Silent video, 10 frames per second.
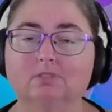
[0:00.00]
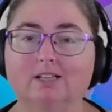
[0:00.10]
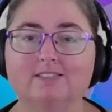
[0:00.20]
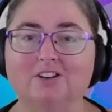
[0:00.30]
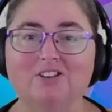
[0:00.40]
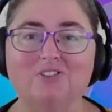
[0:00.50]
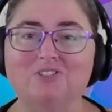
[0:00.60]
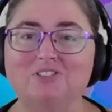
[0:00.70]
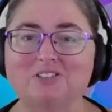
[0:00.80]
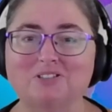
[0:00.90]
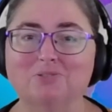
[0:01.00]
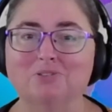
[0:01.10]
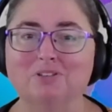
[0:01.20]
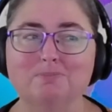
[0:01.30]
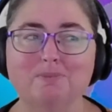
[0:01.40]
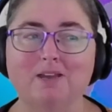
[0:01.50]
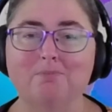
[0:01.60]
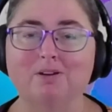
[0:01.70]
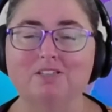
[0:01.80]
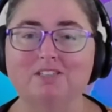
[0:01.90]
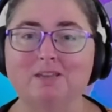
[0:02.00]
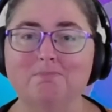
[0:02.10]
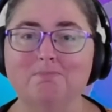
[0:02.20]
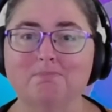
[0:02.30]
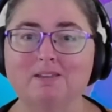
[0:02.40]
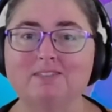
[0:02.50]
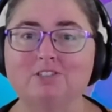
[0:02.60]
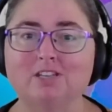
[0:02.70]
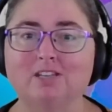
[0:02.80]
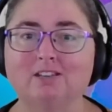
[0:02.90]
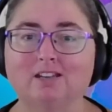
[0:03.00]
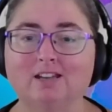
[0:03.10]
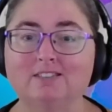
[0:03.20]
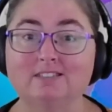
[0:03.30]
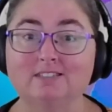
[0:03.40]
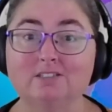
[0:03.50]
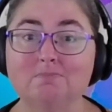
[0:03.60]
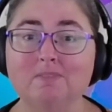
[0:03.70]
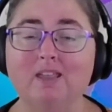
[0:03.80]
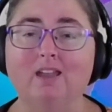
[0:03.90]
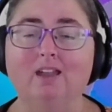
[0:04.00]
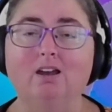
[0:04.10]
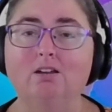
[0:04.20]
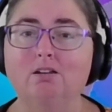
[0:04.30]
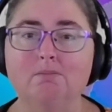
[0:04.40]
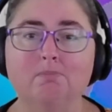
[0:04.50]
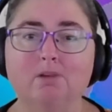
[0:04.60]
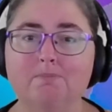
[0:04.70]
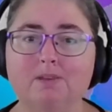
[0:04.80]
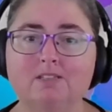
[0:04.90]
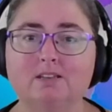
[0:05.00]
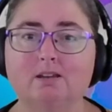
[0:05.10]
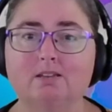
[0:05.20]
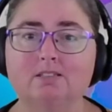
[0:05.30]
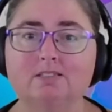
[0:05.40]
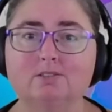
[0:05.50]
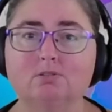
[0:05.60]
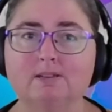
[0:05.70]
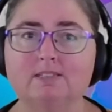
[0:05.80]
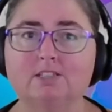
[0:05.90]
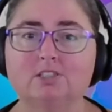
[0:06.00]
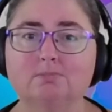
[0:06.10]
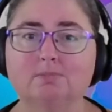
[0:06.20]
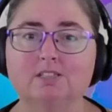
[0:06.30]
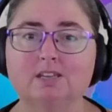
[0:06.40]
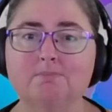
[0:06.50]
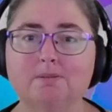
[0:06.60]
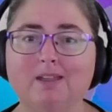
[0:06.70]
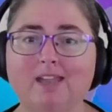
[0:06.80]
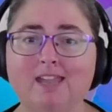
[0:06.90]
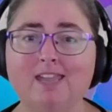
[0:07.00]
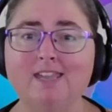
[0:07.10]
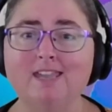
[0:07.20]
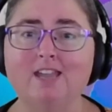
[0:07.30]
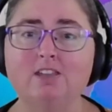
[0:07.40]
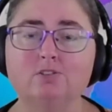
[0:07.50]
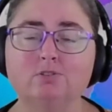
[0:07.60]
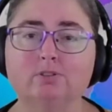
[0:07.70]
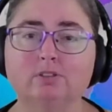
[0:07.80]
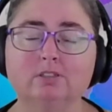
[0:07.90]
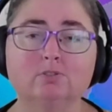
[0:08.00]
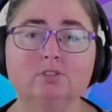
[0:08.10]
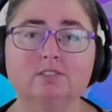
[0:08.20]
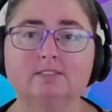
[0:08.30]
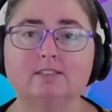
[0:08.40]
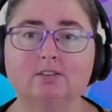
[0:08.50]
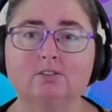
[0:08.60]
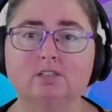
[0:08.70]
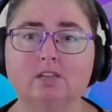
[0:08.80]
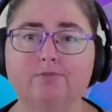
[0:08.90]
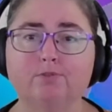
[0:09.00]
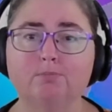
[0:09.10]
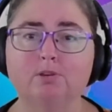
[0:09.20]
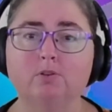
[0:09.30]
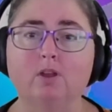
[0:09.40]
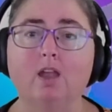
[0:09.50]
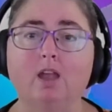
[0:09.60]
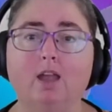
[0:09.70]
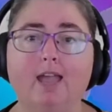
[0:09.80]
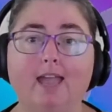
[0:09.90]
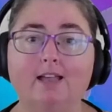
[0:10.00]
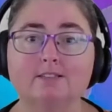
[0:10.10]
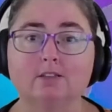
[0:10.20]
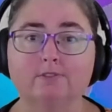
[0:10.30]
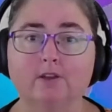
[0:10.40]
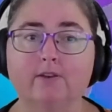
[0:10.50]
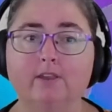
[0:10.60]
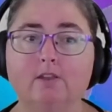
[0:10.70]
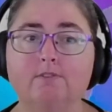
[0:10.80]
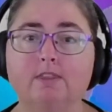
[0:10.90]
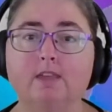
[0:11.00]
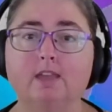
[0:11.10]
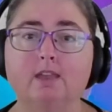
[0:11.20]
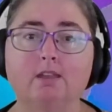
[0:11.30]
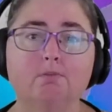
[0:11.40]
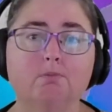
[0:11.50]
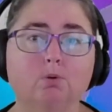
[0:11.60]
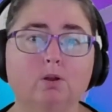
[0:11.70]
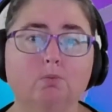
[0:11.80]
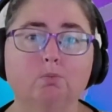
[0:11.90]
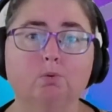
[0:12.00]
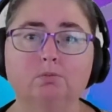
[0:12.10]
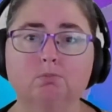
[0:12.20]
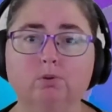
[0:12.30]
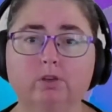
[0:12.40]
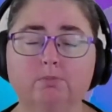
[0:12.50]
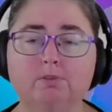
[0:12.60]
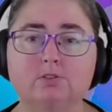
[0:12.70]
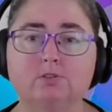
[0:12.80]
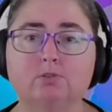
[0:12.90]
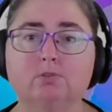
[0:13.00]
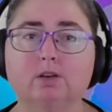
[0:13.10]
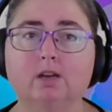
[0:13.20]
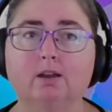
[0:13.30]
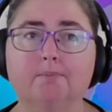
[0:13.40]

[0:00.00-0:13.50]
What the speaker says: like I said, I use Discord as part of my team messaging system. I might be a Discord message to my team member. Hey, how you doing? Good to hear from you. How's life going over there? What can we do?